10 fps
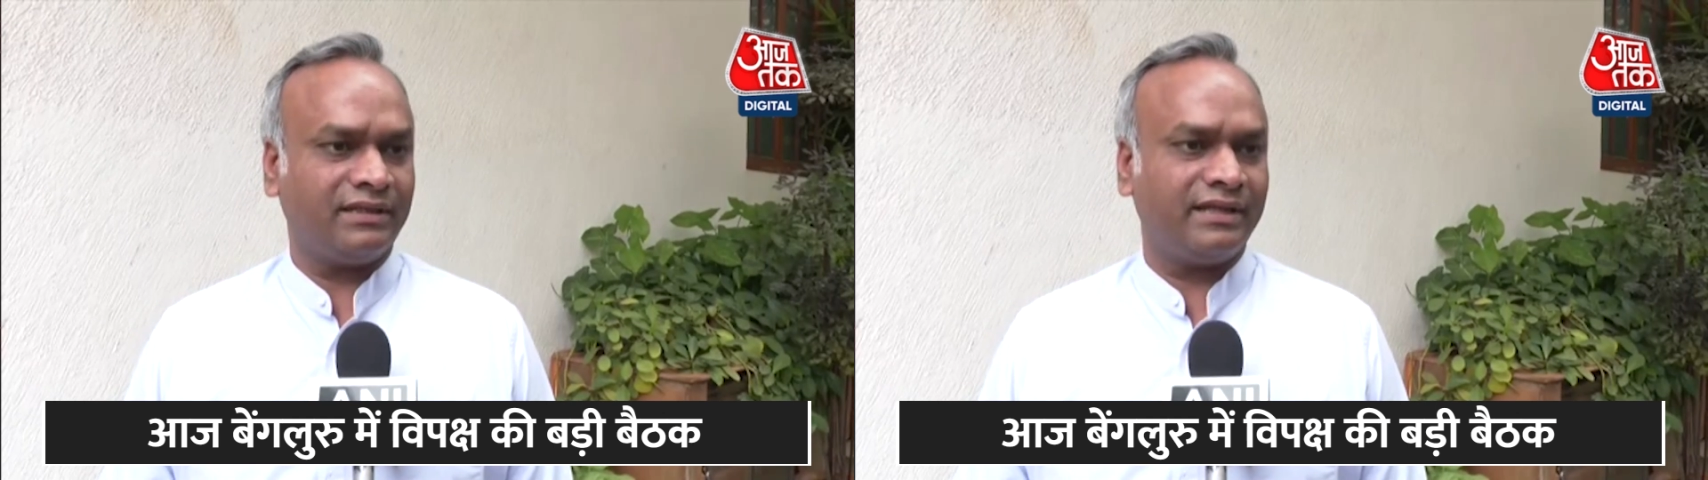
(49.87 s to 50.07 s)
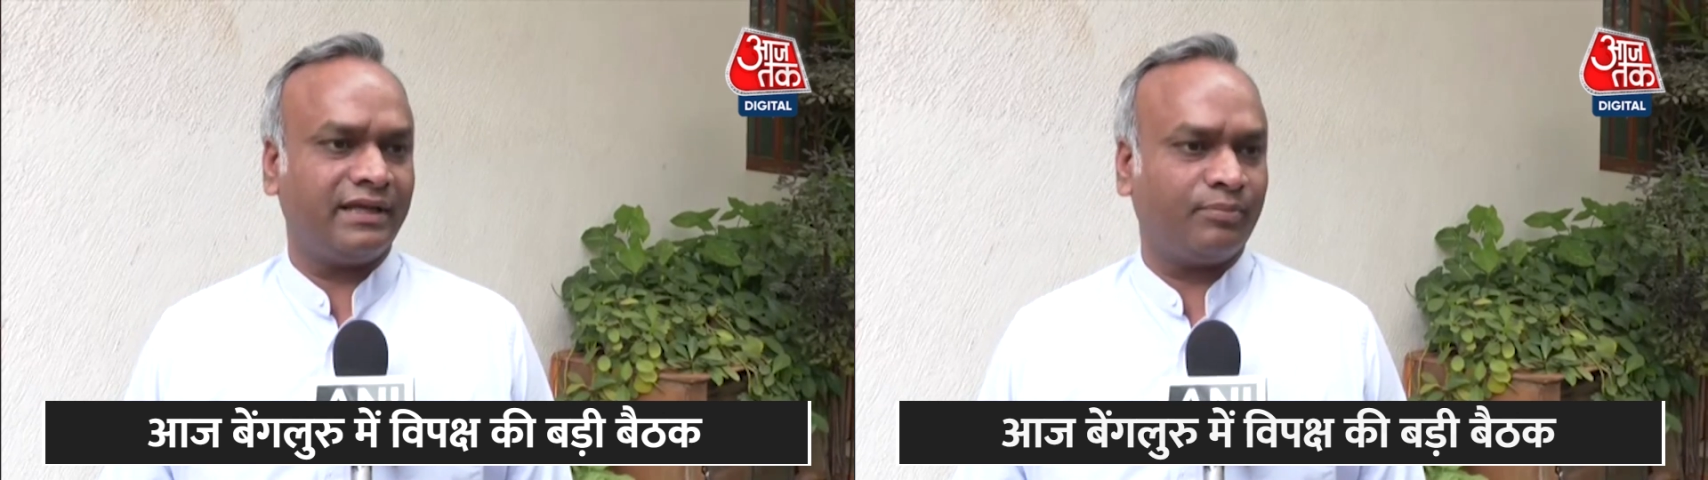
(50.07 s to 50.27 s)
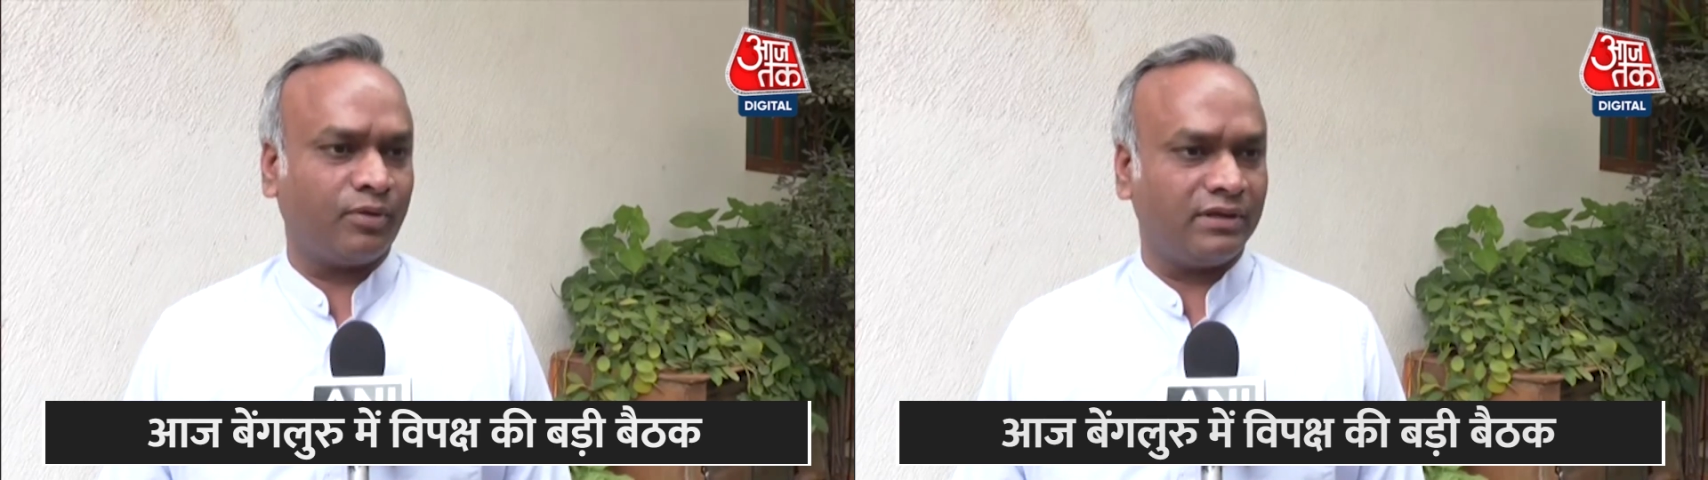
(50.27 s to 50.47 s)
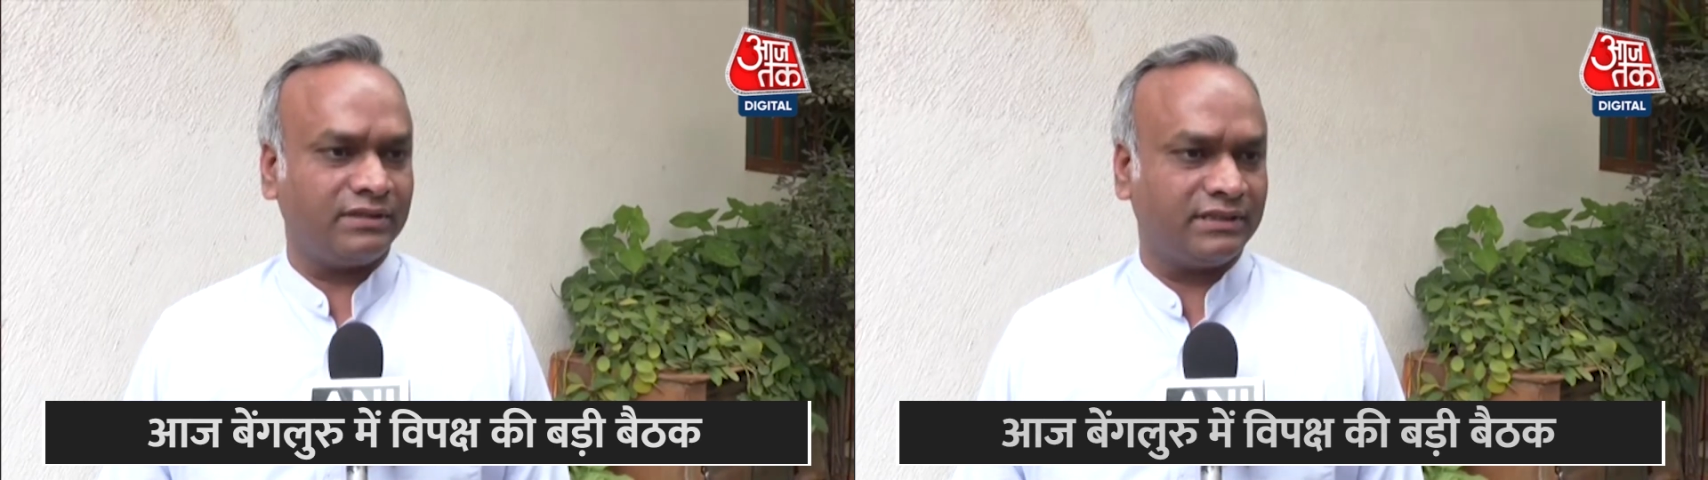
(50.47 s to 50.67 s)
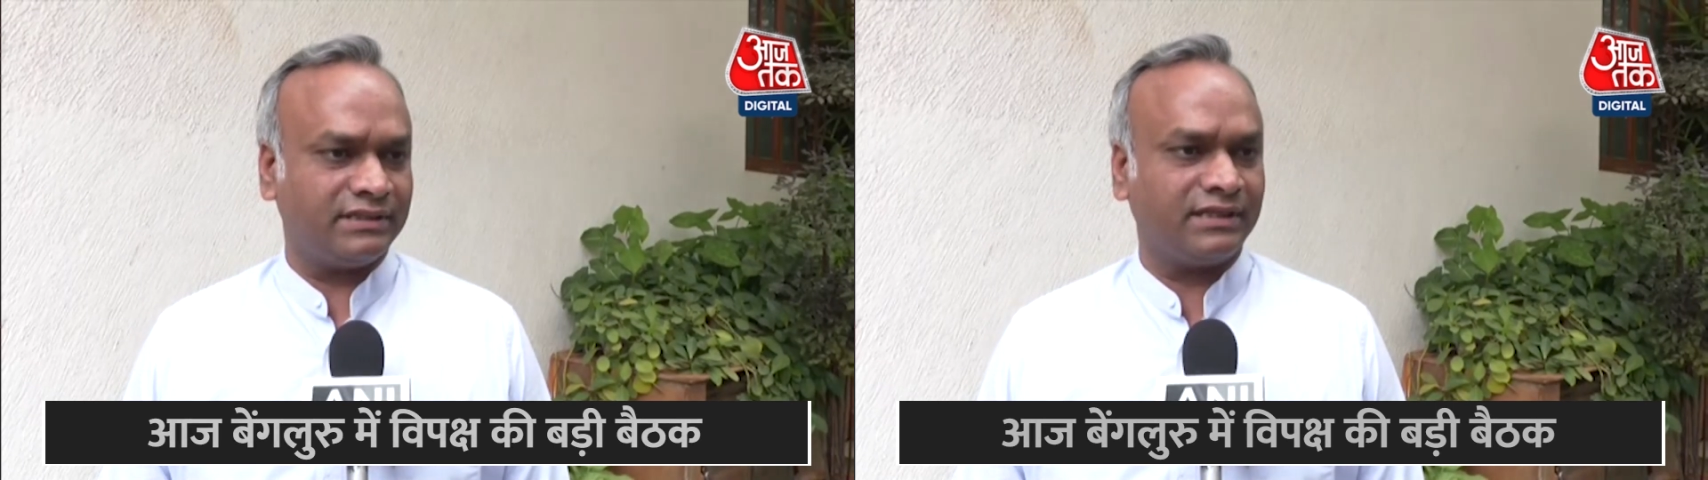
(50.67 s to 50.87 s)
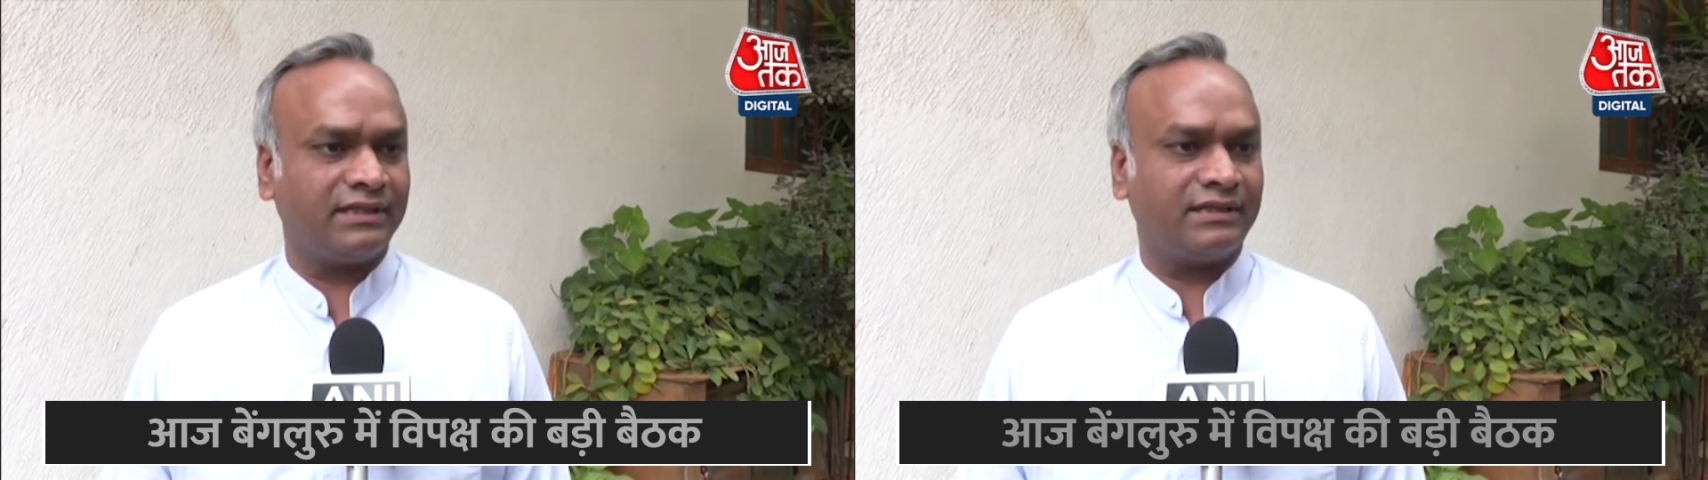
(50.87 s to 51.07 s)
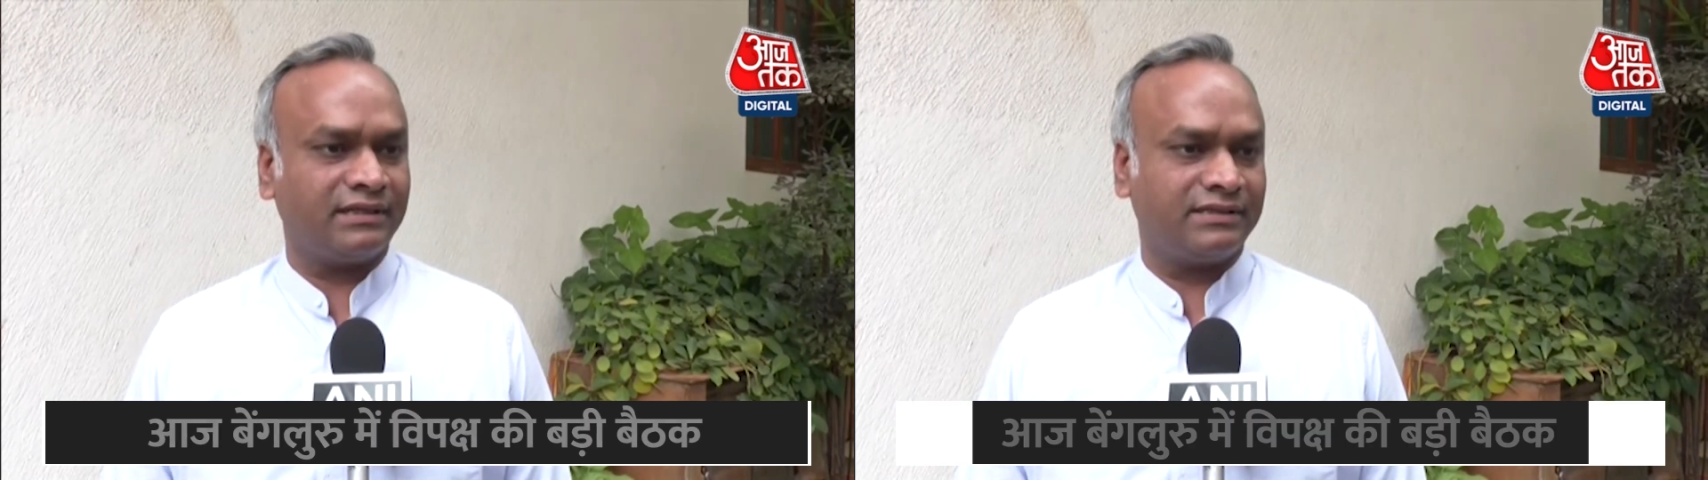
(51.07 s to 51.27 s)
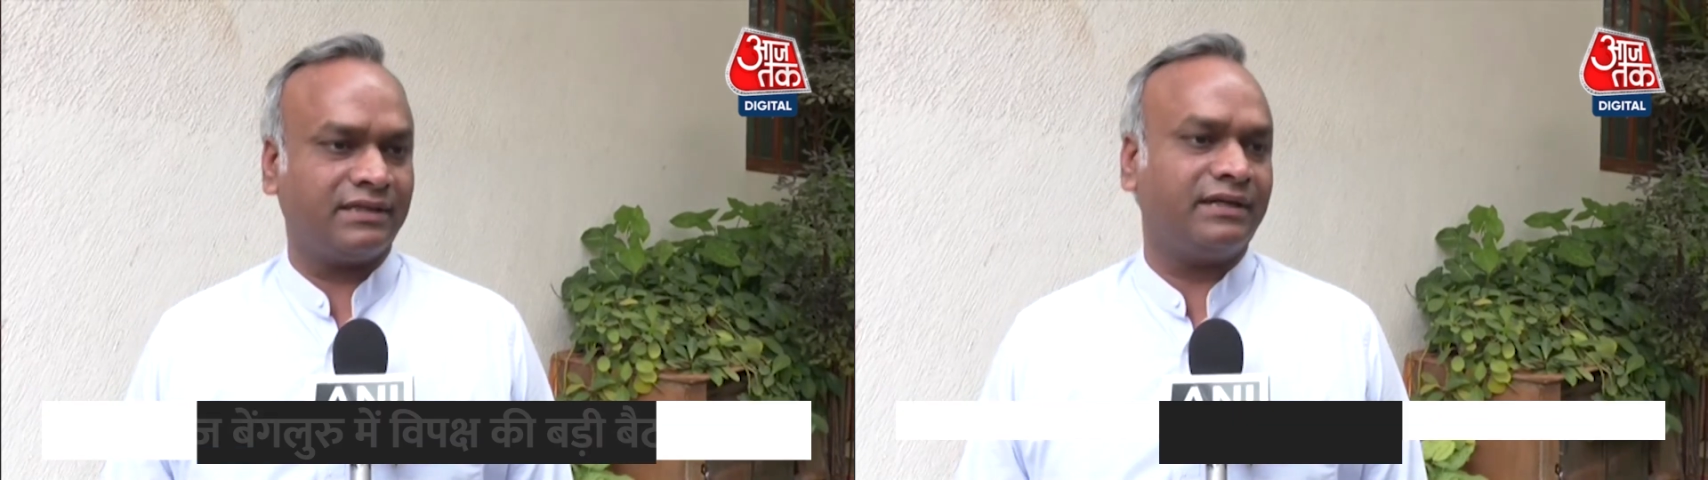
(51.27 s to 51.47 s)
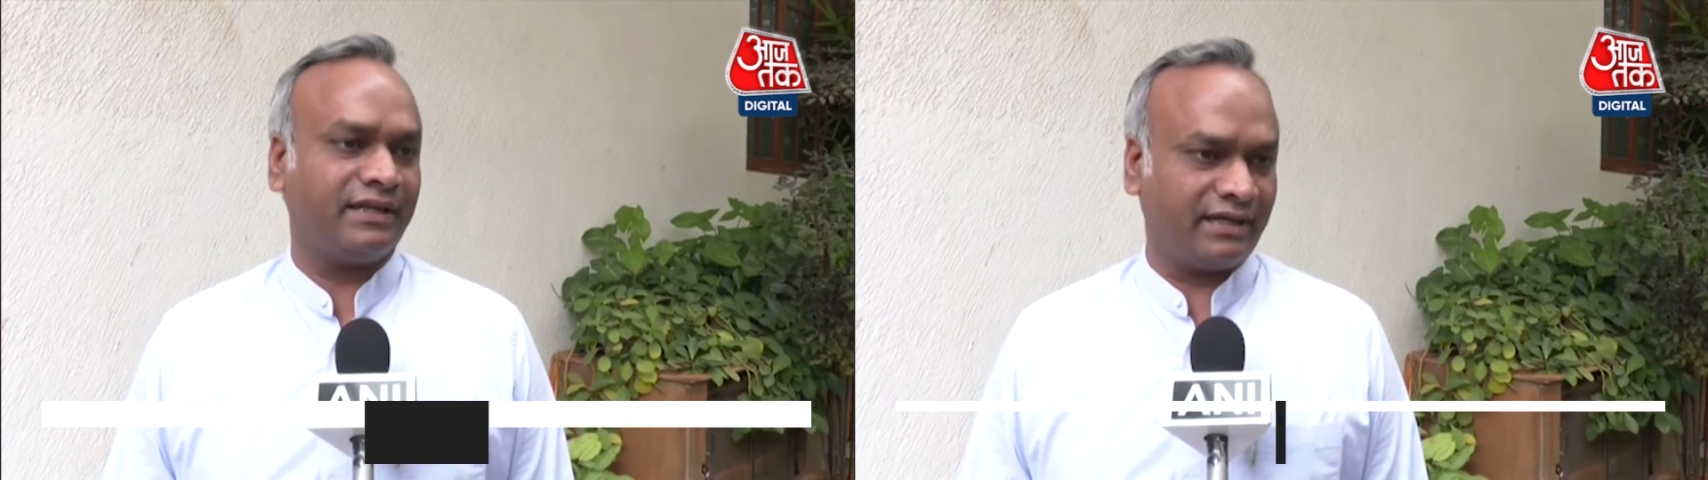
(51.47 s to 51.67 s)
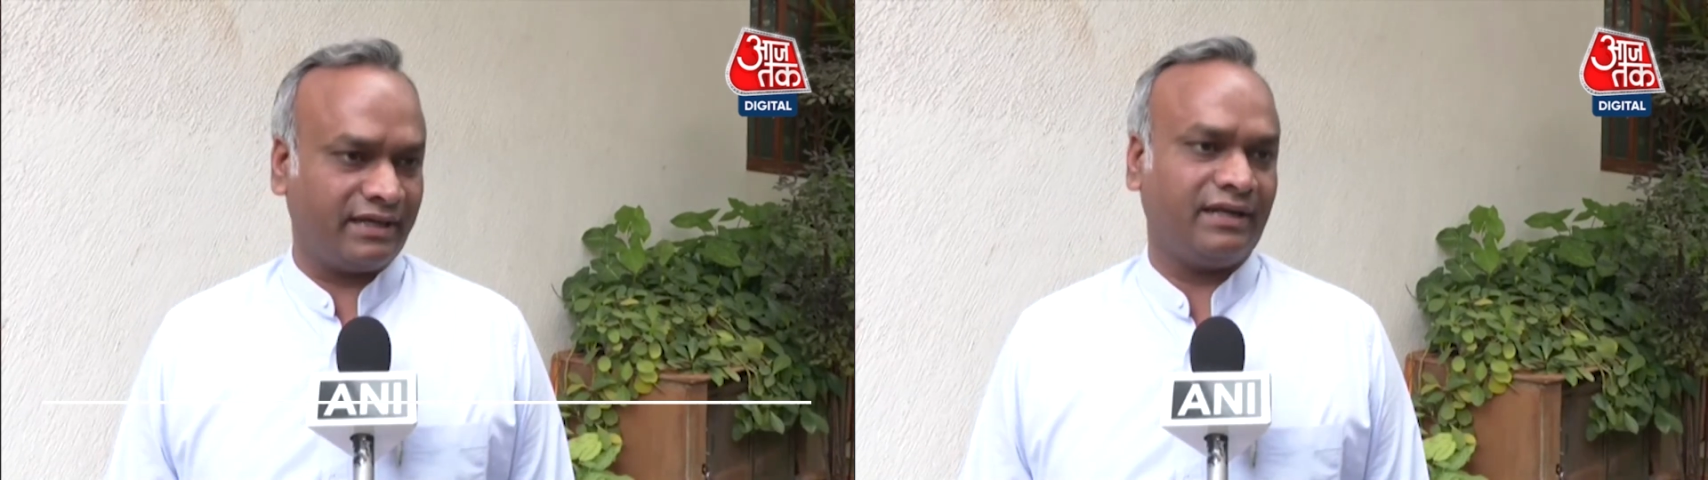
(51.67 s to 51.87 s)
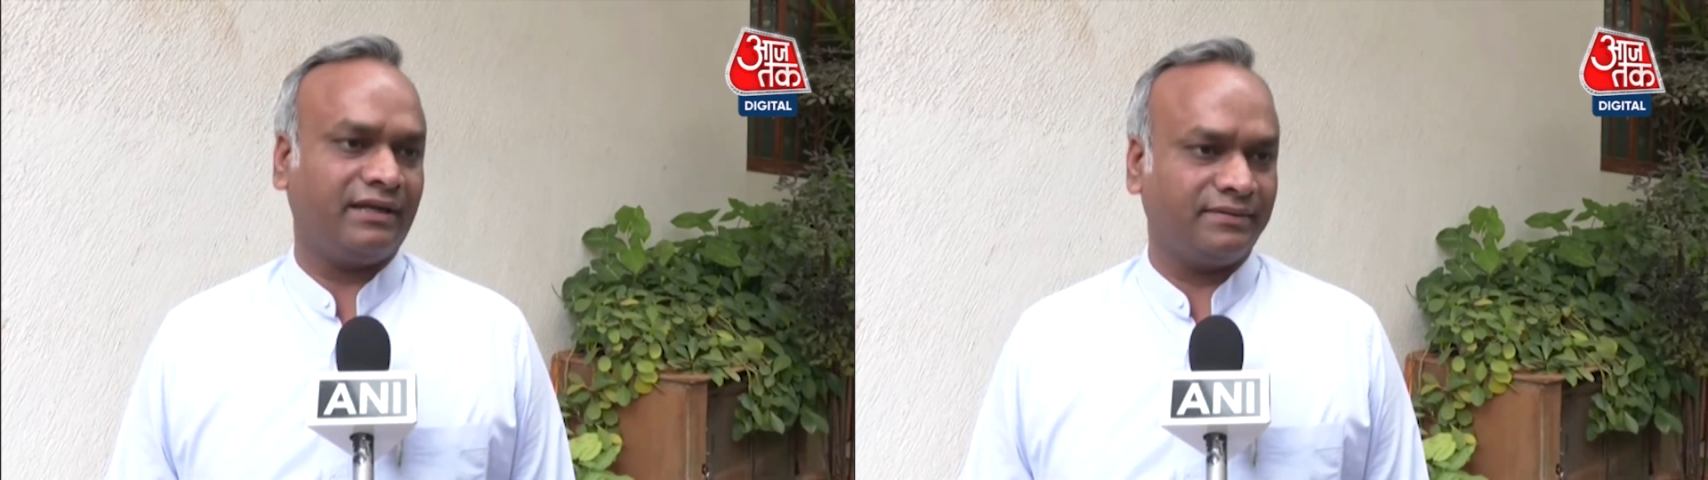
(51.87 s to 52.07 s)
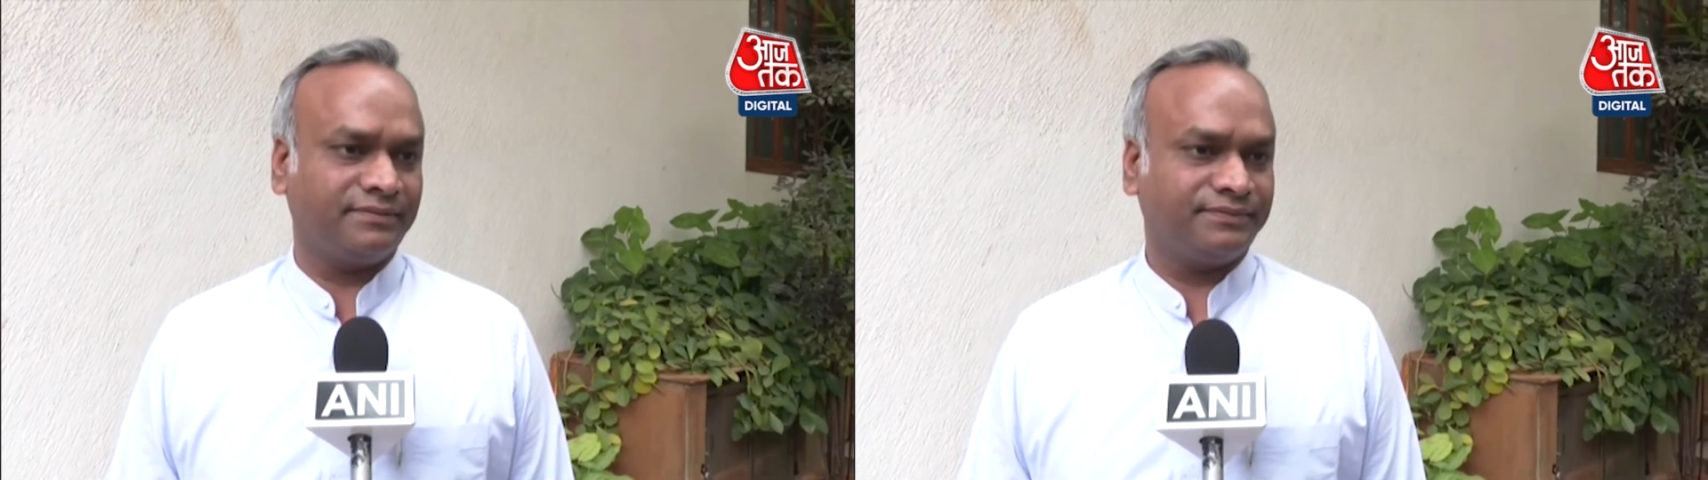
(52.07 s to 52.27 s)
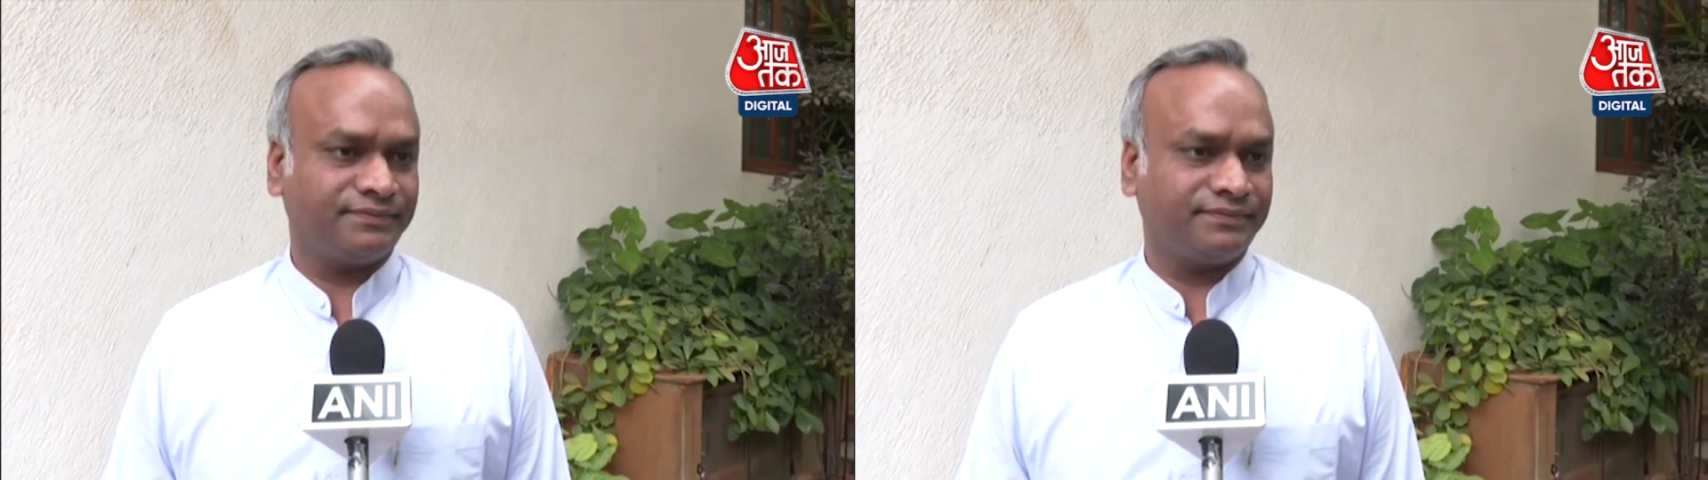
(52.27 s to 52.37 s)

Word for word: their policies are is hurting India.